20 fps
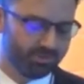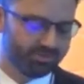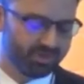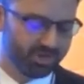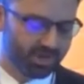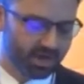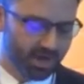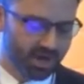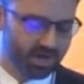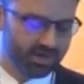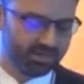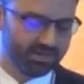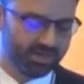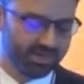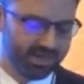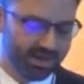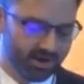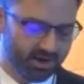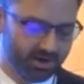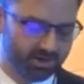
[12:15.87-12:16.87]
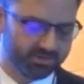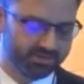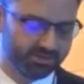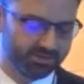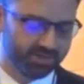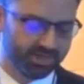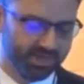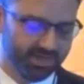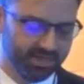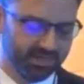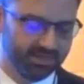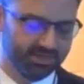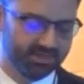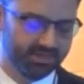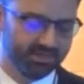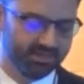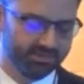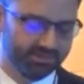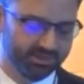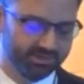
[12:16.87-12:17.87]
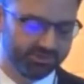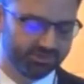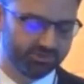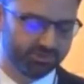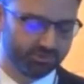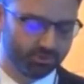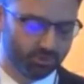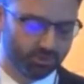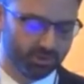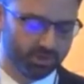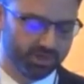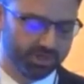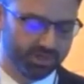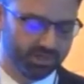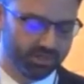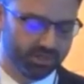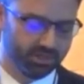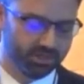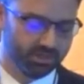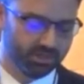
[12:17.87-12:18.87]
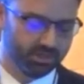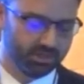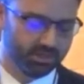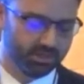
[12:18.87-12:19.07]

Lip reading: But the God character in this story